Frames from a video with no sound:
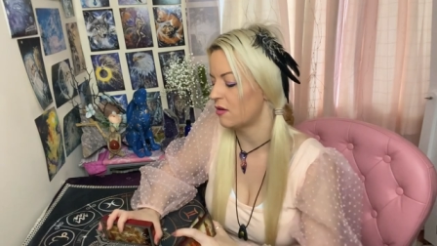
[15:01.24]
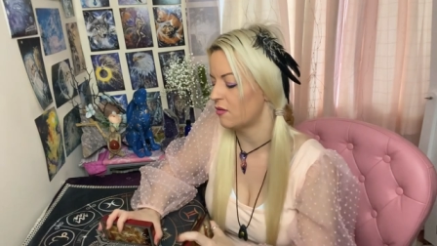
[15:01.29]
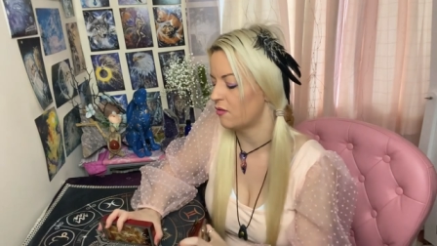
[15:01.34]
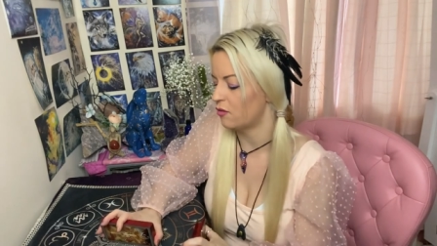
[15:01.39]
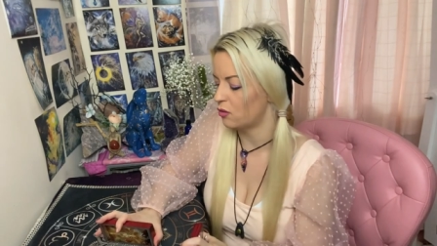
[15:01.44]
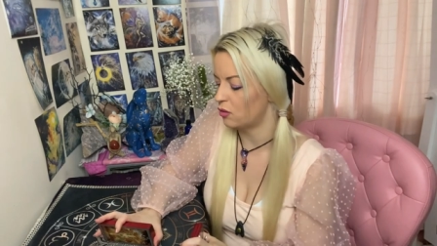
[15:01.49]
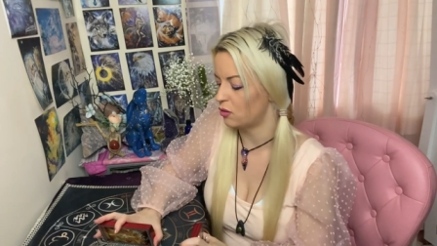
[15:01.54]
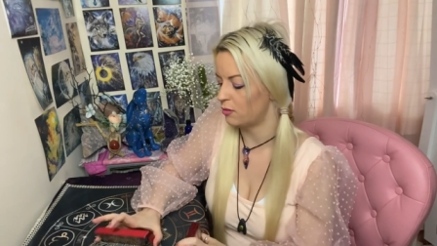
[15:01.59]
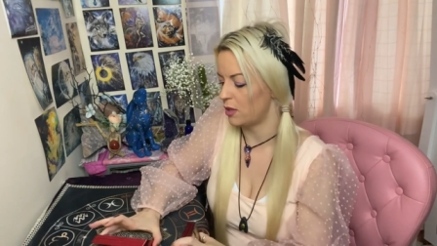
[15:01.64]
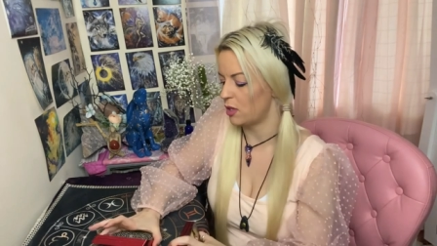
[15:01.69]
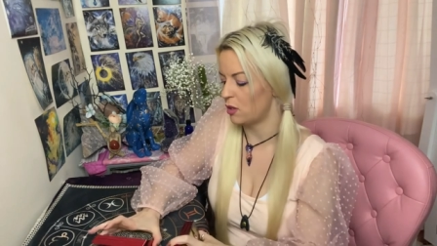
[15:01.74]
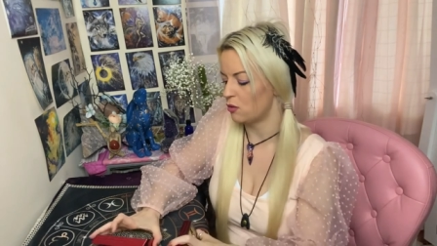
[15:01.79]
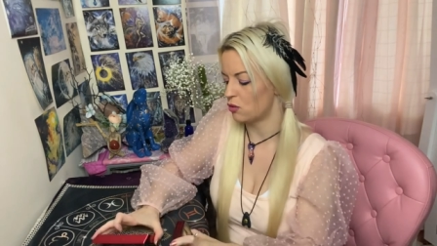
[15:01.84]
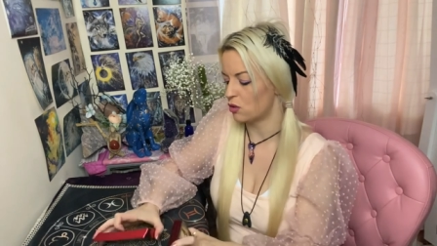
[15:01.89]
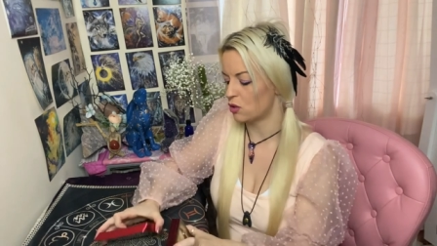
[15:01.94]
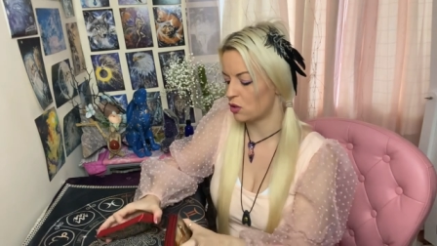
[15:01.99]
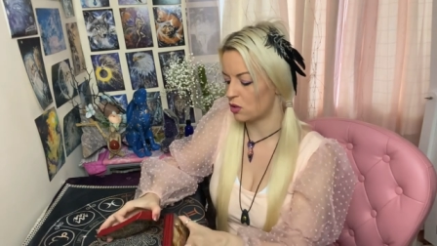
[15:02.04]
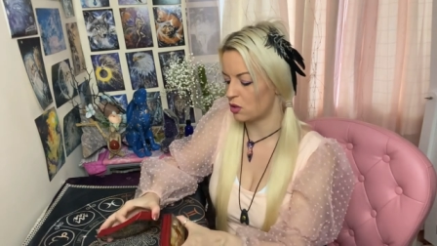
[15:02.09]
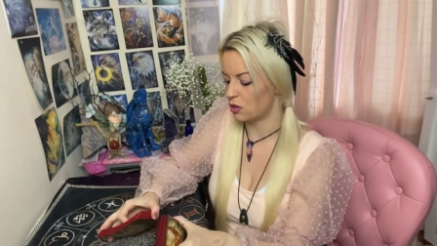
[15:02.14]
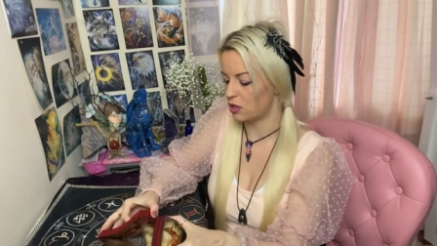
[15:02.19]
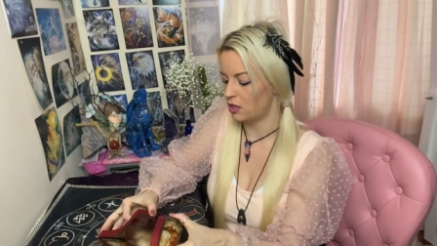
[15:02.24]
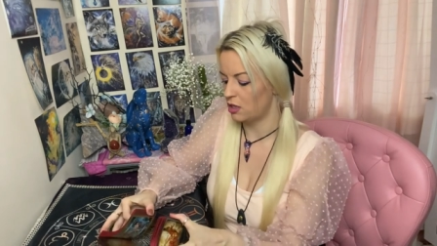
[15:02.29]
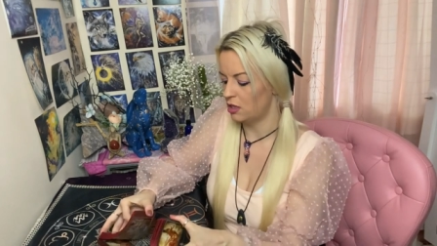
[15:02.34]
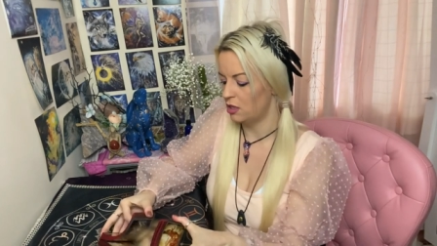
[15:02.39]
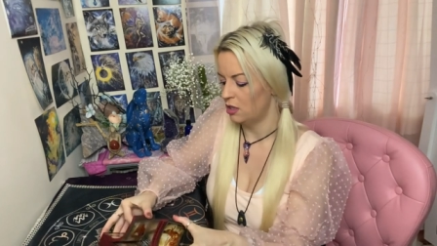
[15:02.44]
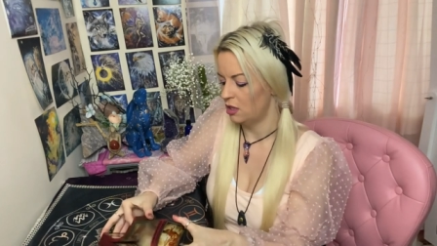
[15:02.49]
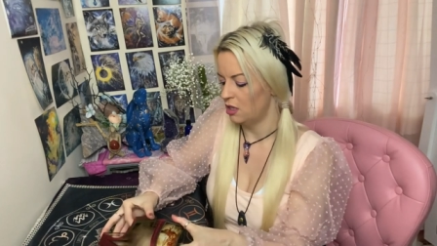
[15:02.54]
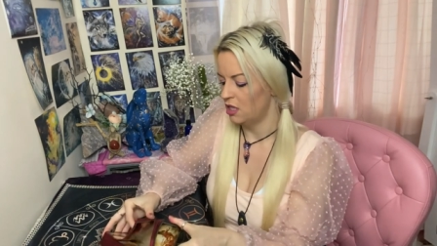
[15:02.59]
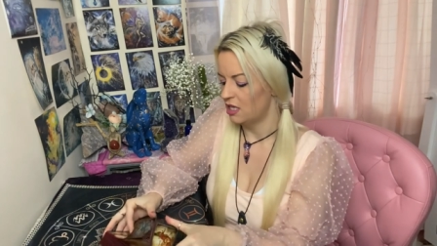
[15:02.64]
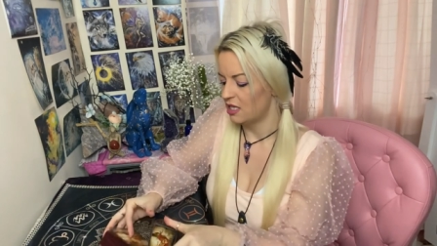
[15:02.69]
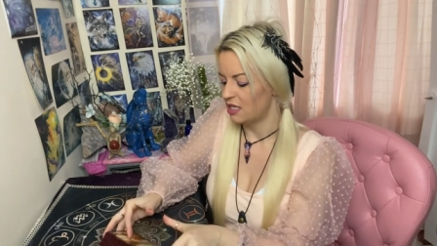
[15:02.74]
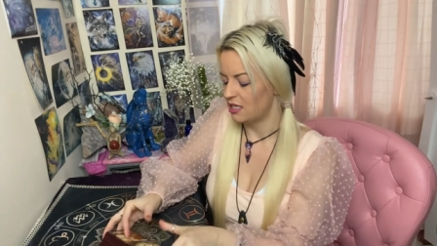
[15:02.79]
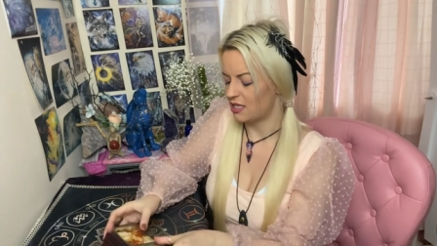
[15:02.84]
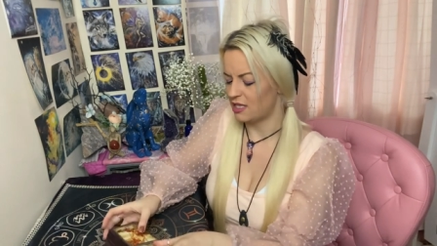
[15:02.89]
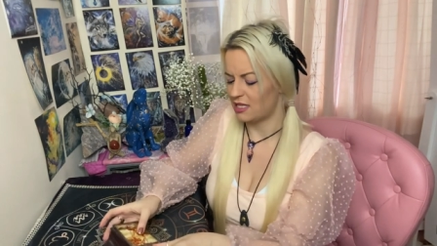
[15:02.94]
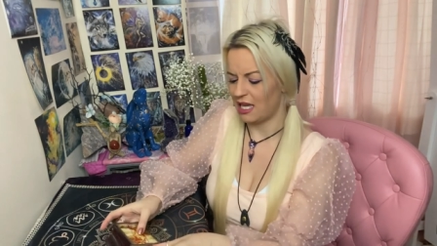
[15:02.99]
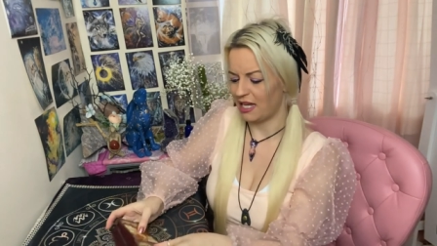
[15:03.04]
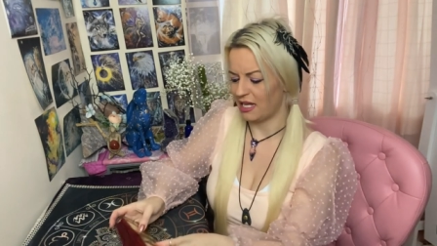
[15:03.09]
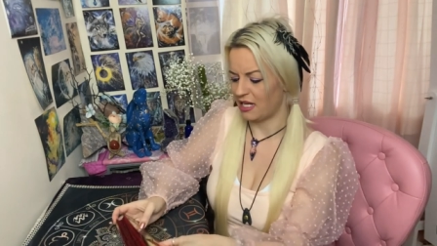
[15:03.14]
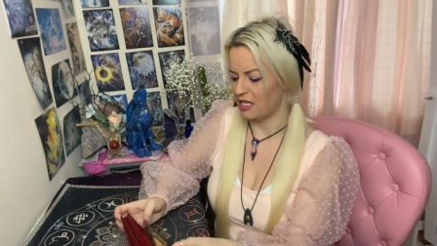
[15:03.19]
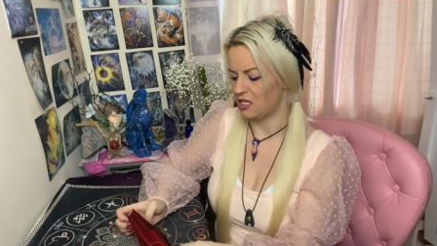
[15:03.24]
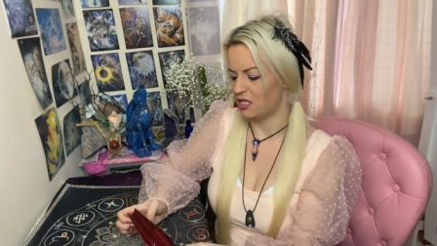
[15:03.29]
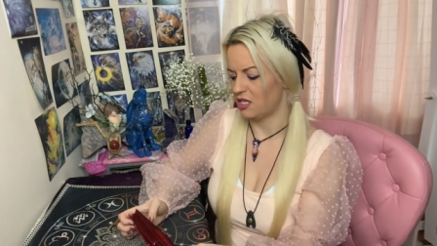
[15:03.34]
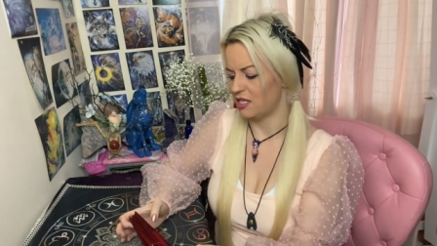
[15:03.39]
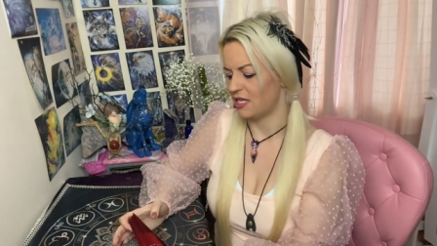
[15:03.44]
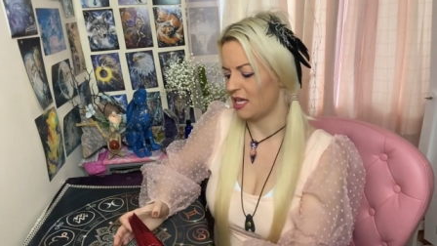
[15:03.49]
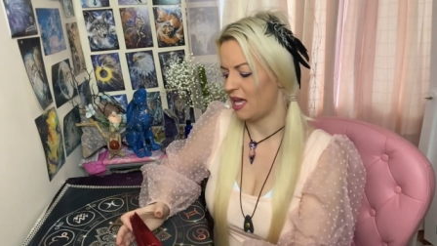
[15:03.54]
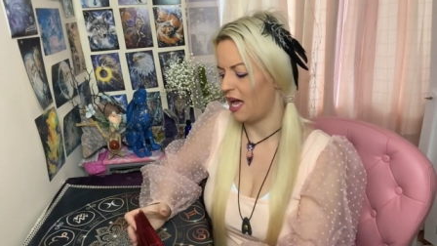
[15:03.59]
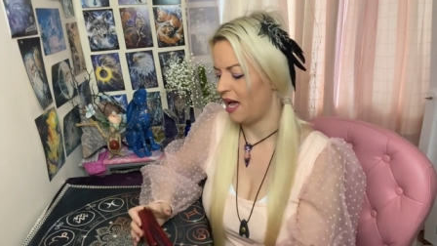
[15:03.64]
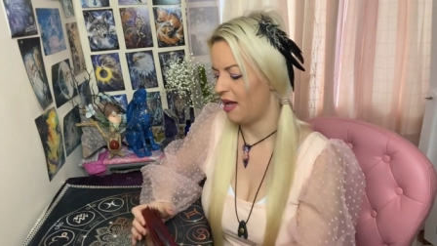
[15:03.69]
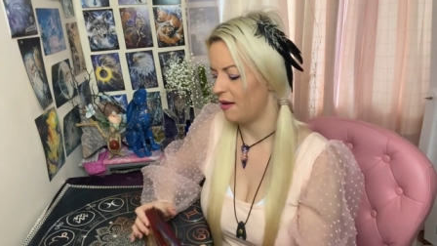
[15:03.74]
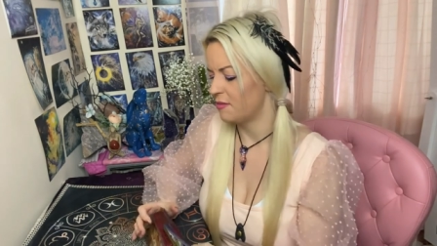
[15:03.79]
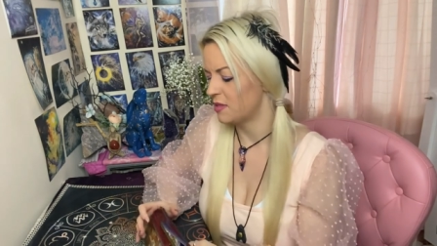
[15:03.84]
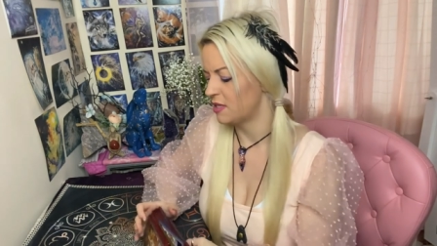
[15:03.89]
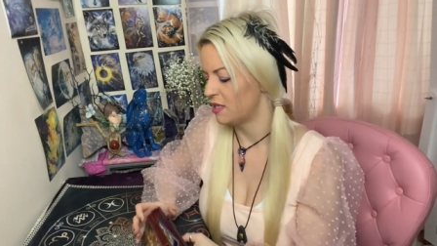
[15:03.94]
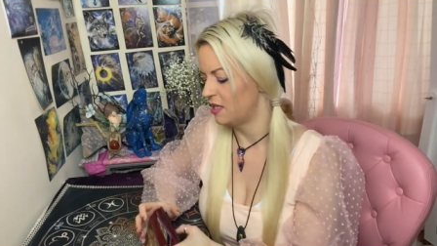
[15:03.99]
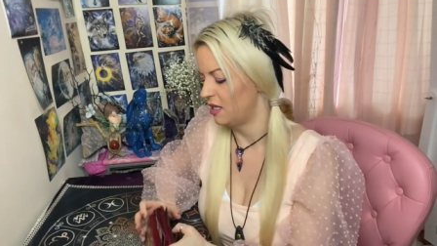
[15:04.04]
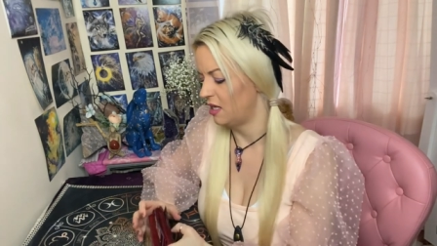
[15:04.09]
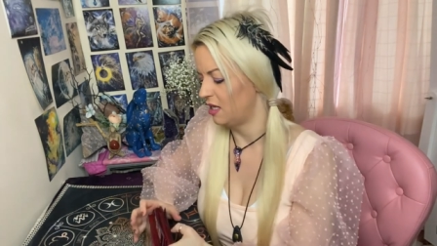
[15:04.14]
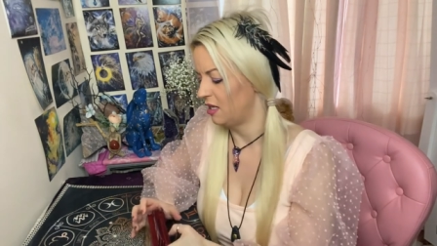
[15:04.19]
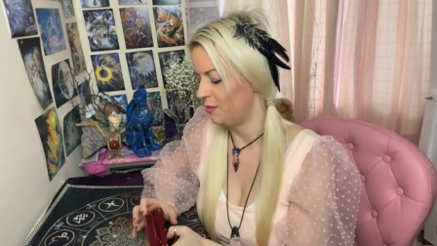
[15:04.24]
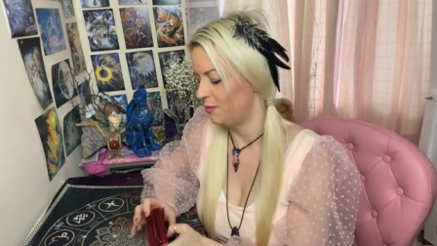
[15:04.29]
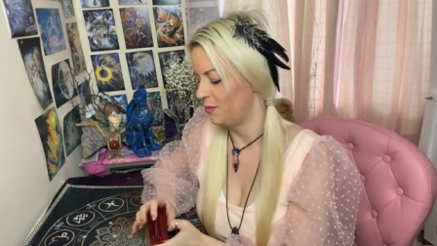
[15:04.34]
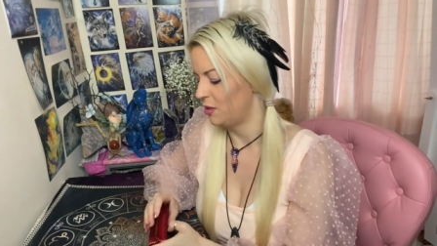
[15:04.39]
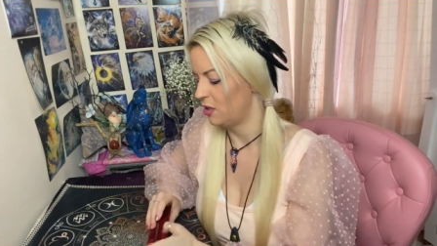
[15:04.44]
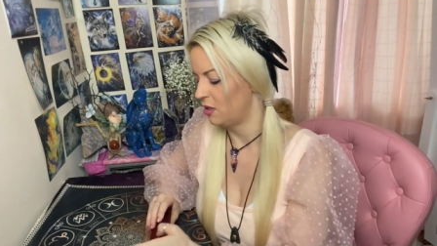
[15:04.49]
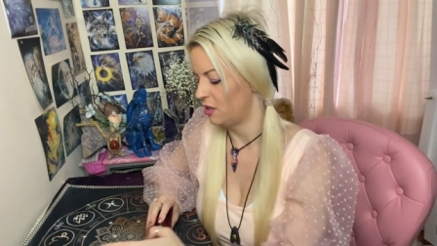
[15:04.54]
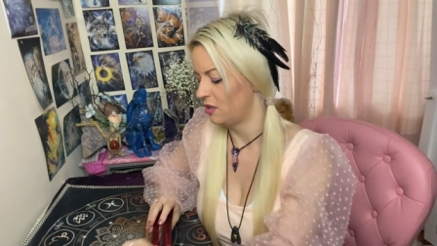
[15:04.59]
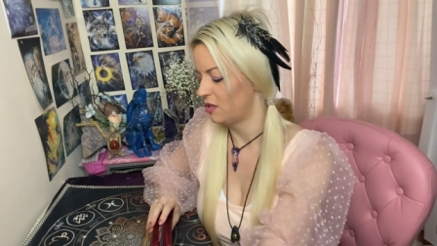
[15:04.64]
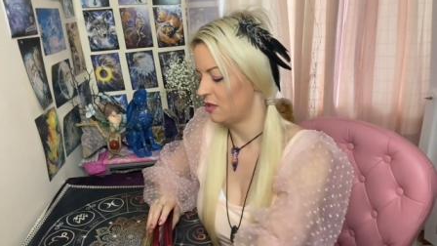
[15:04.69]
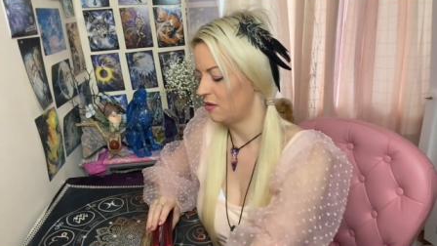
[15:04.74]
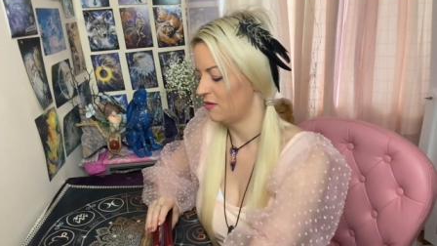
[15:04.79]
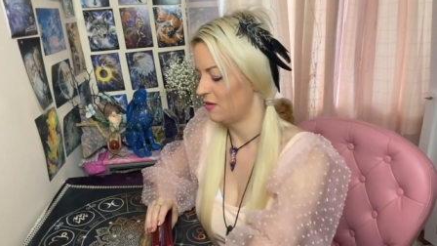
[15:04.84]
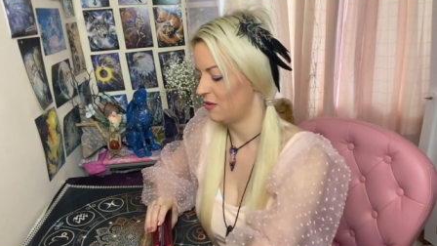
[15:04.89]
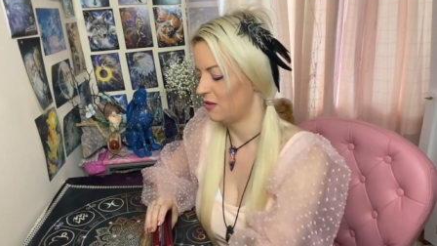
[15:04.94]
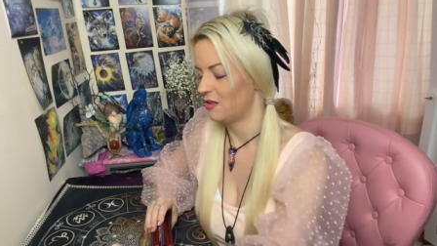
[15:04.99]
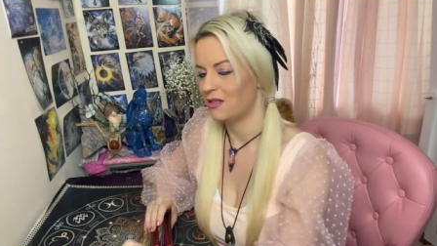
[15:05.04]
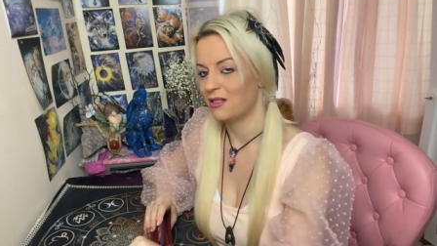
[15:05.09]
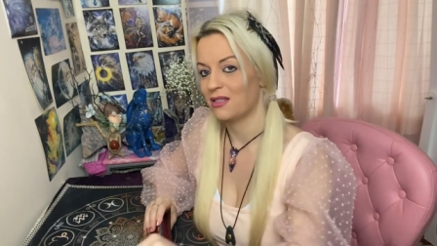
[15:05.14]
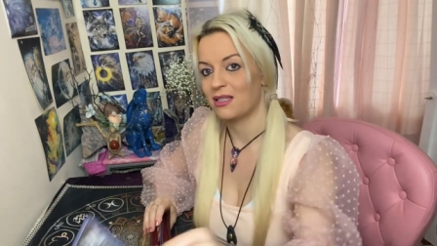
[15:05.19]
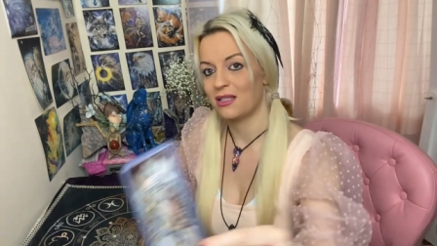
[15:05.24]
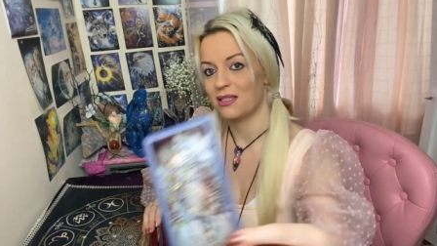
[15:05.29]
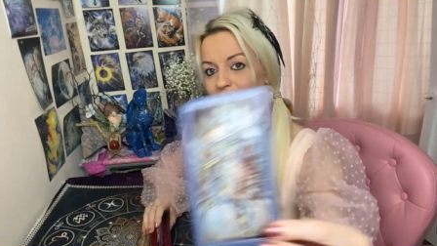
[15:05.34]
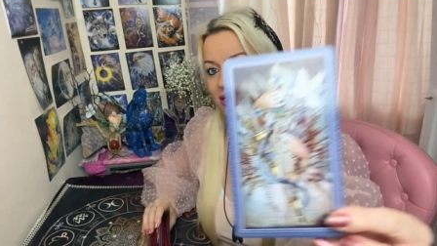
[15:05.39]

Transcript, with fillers: and foremost. This deck is just absolutely beautiful. Look,